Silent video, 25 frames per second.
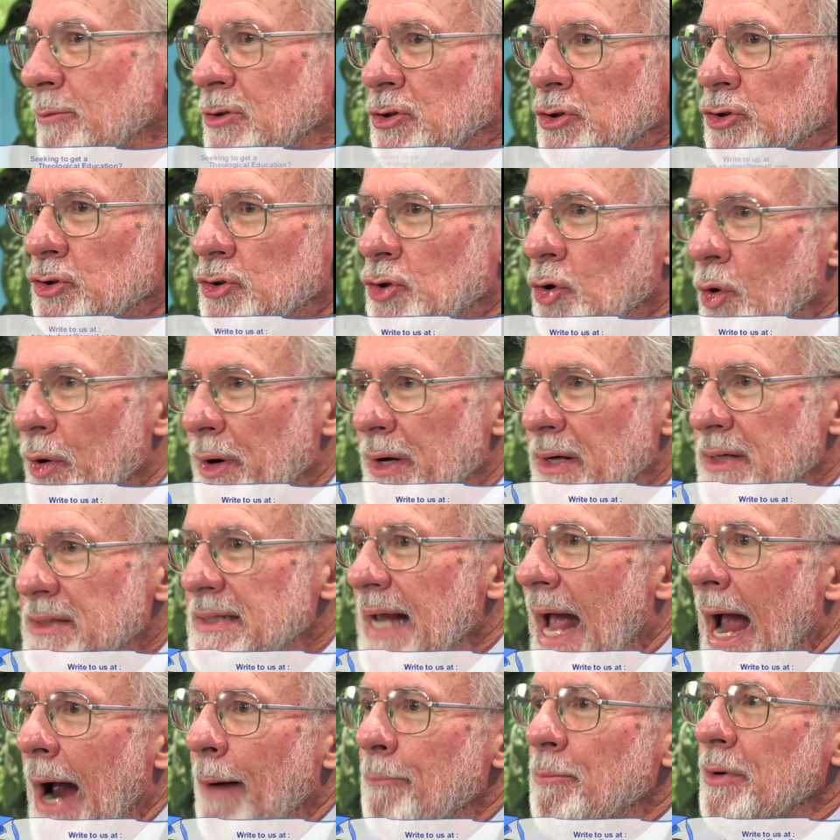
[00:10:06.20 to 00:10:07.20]
surahs
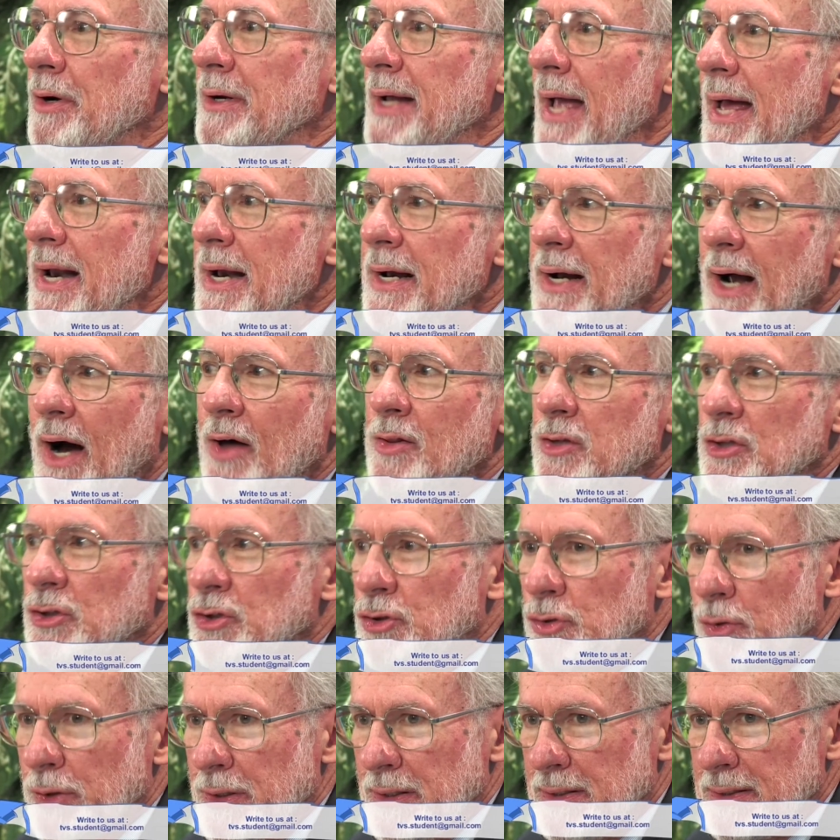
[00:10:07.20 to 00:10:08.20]
abrogating other
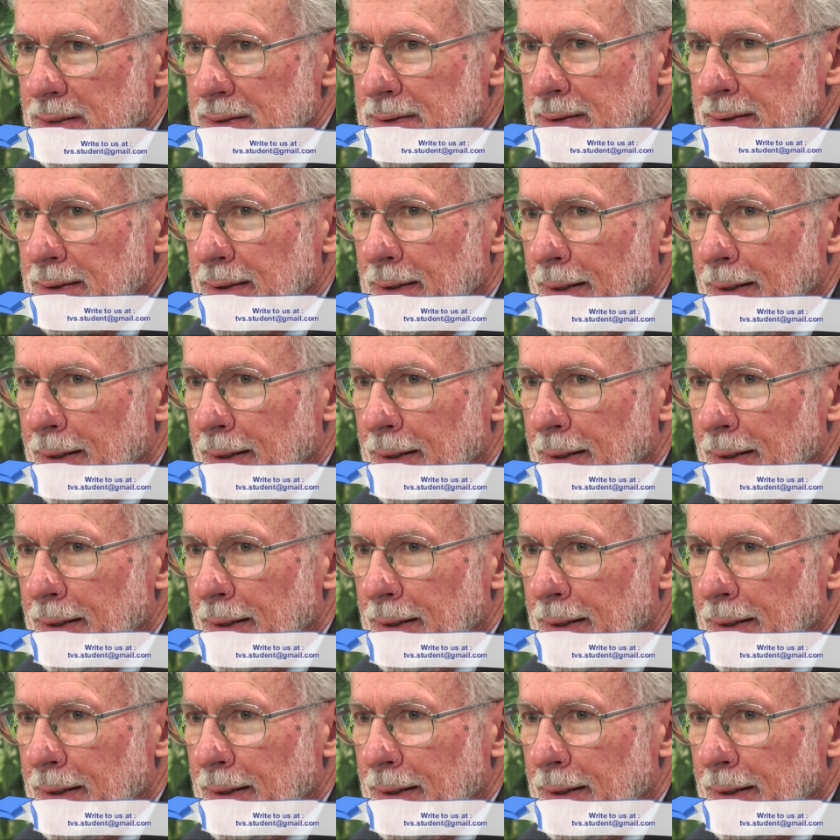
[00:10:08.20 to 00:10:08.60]
surahs.